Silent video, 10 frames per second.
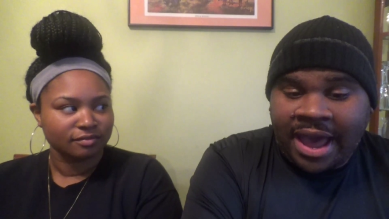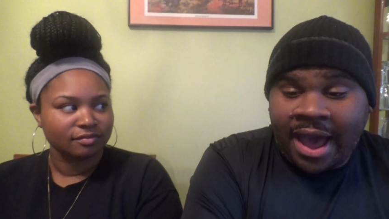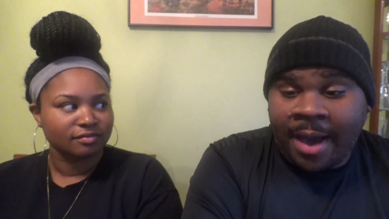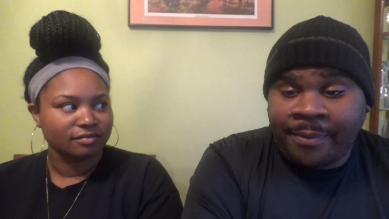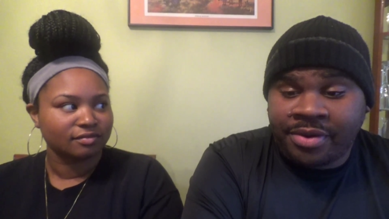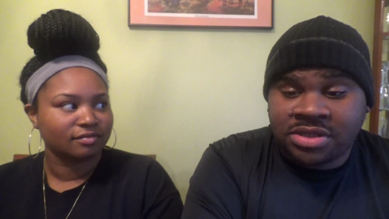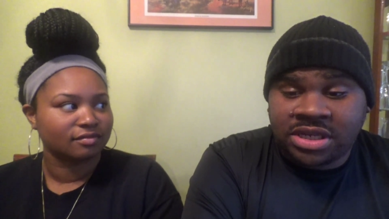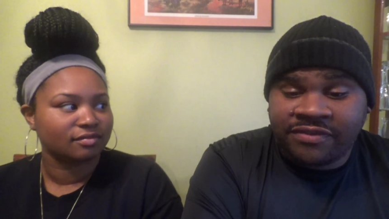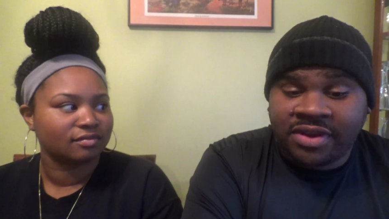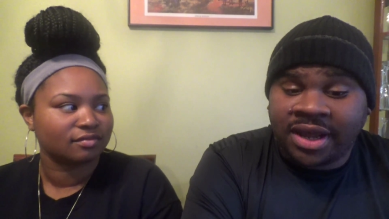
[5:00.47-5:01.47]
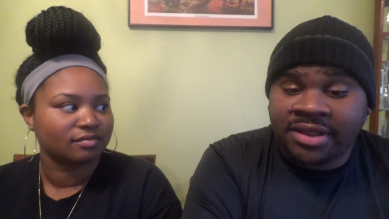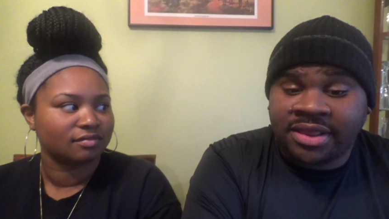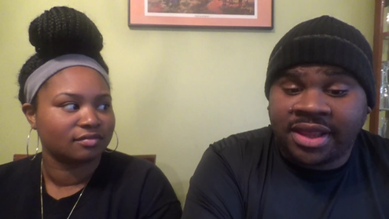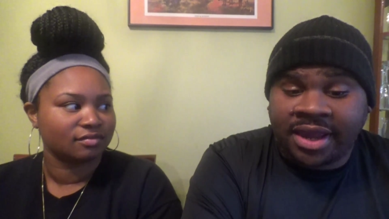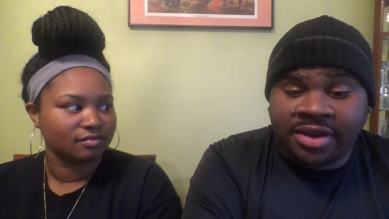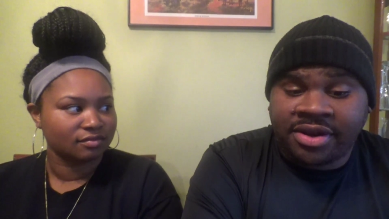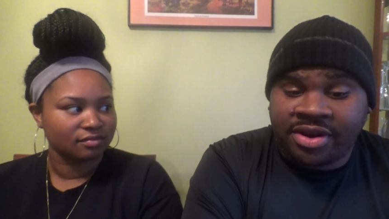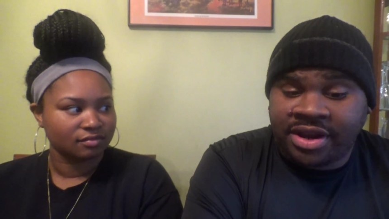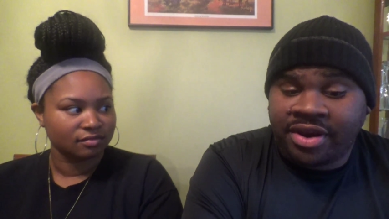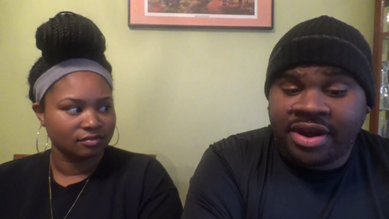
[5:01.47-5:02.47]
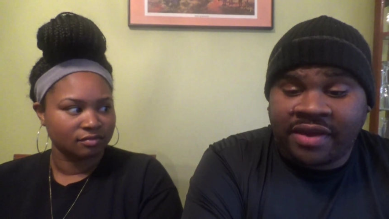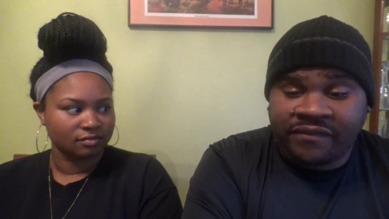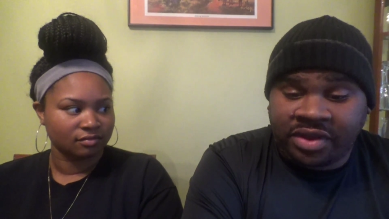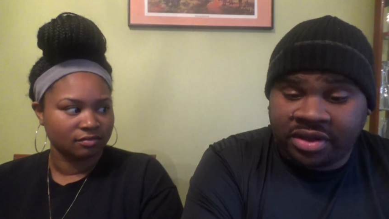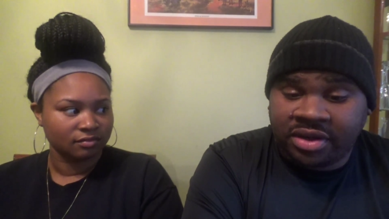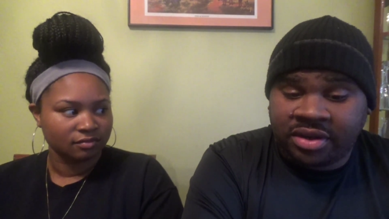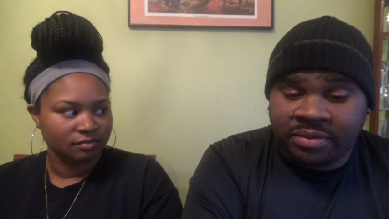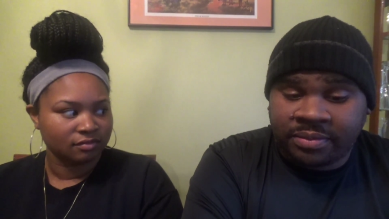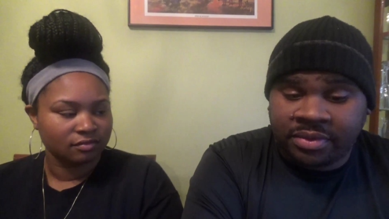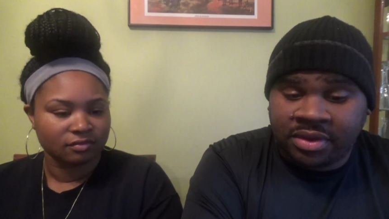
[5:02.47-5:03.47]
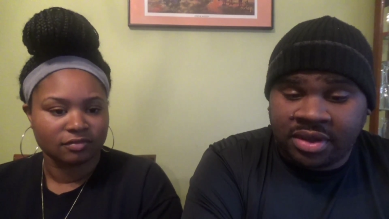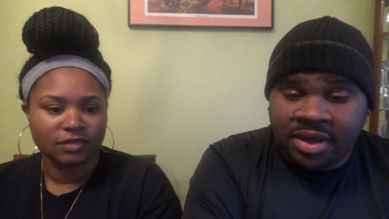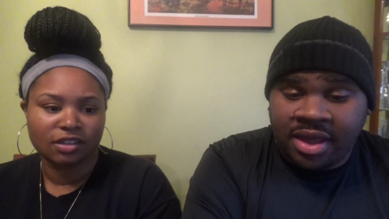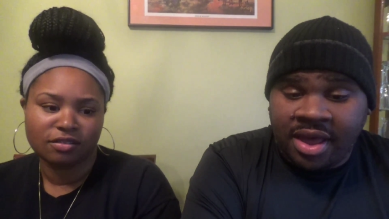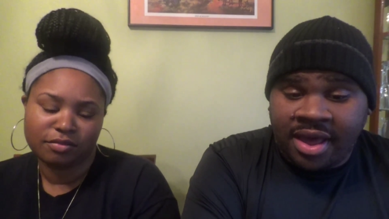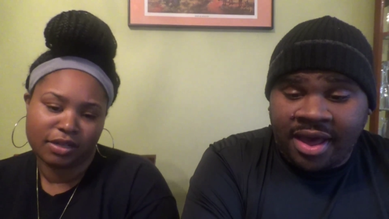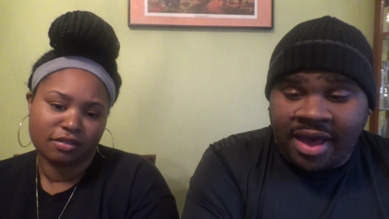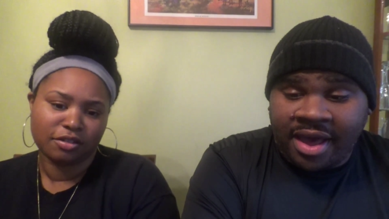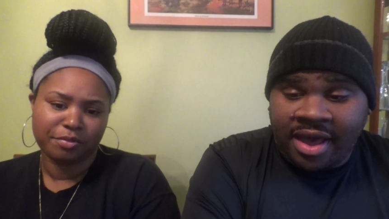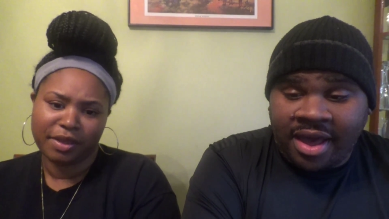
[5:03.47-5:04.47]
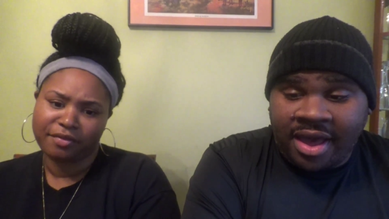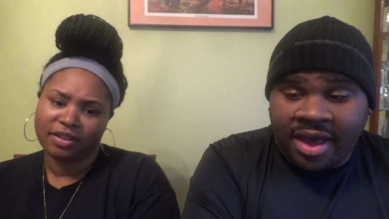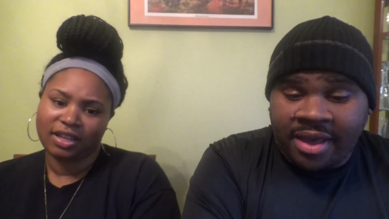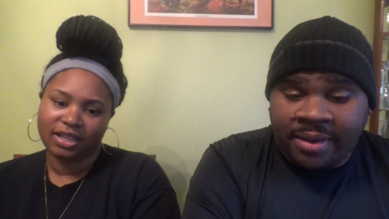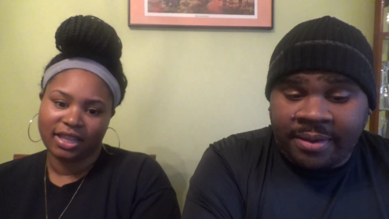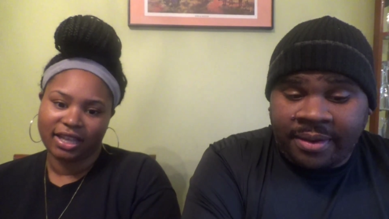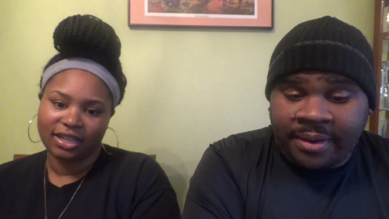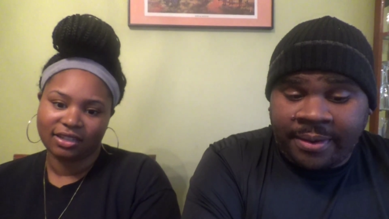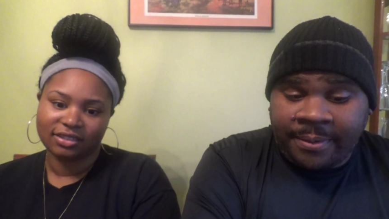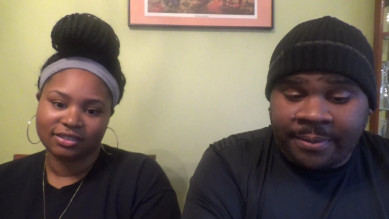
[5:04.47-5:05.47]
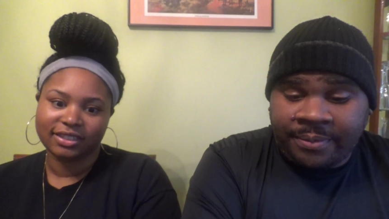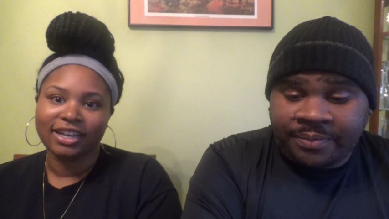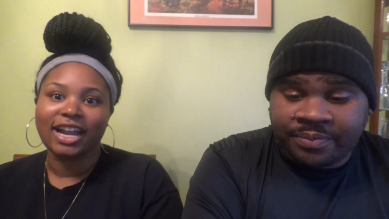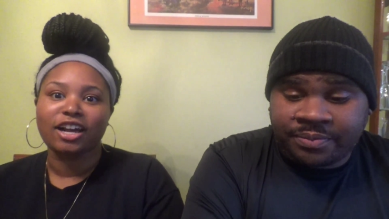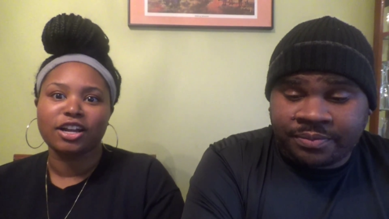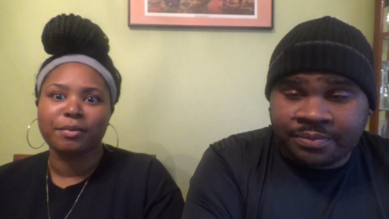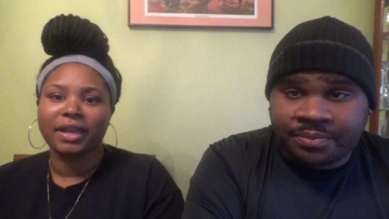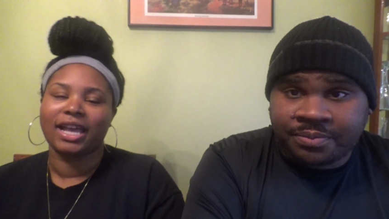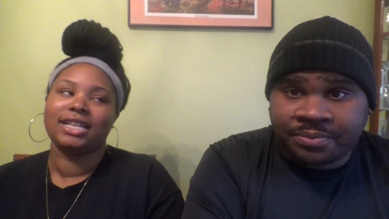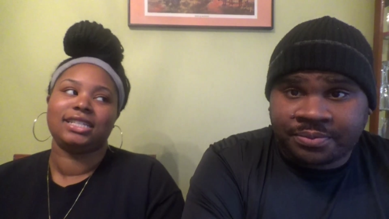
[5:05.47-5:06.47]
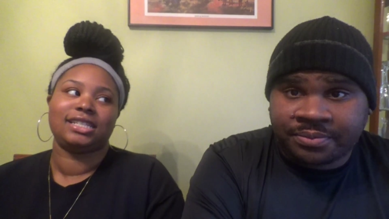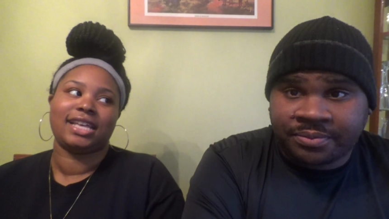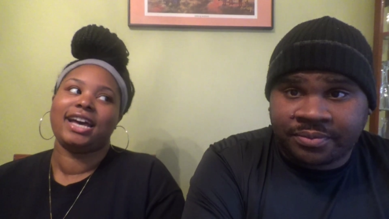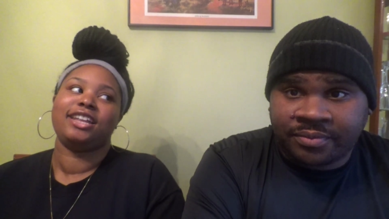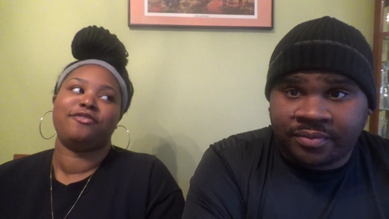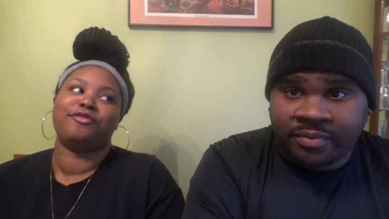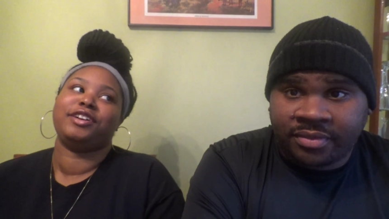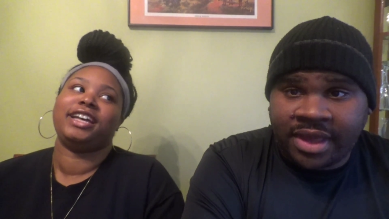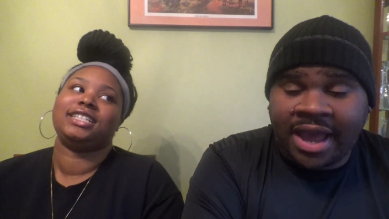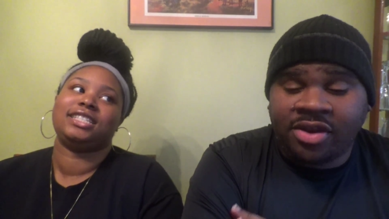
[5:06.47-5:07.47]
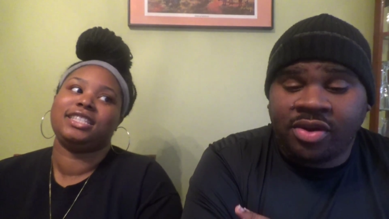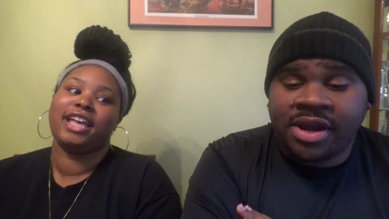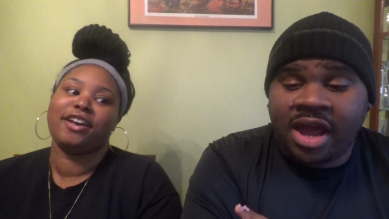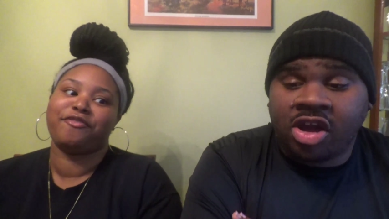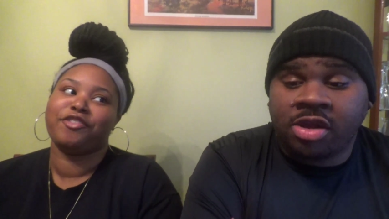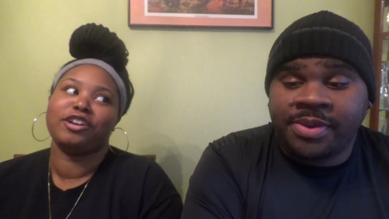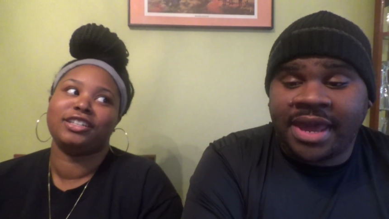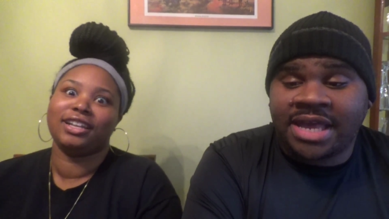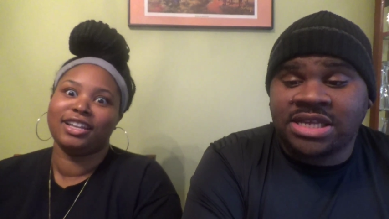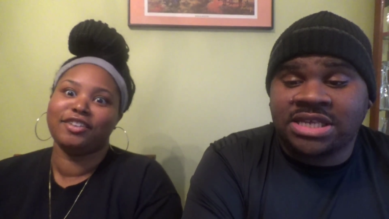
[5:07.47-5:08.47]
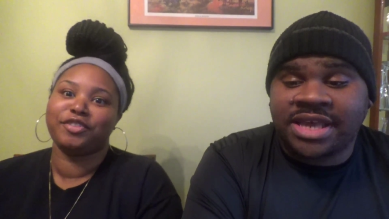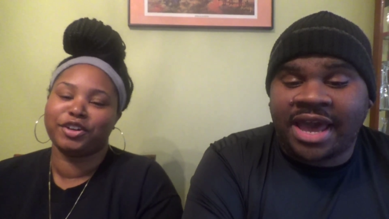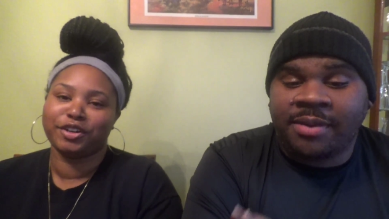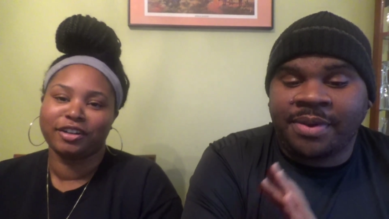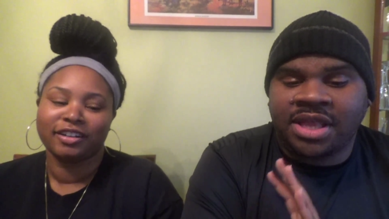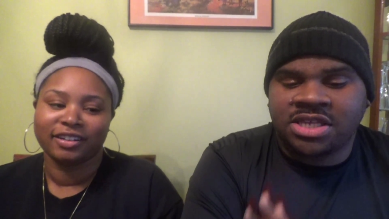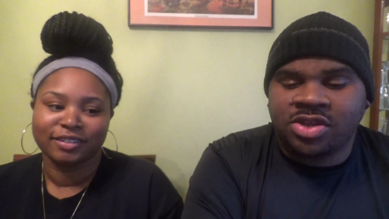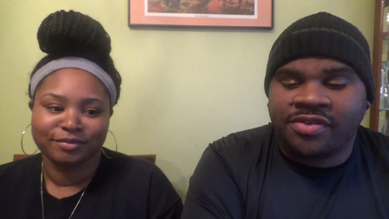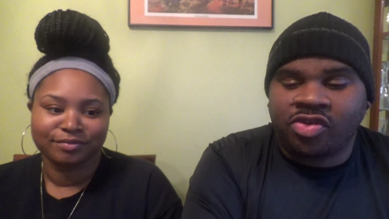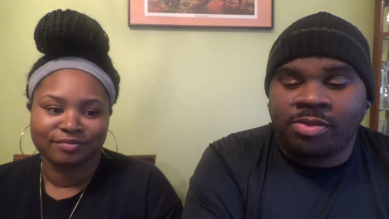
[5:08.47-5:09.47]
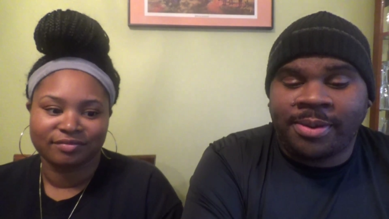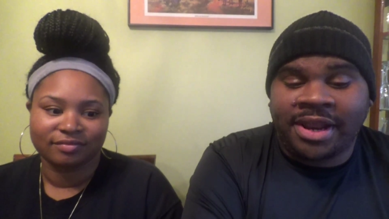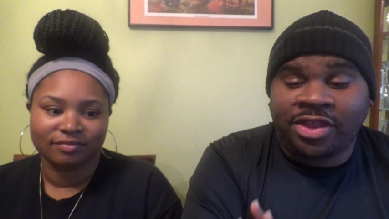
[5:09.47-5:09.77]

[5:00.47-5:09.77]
Speaker 1: I, I personally feel like they are they're not feeling it
Speaker 2: Oh well, you may feel like that. Um, they're not gonna be as excited. For, I know they're, not gonna be as excited,
Speaker 1: but they still have to remember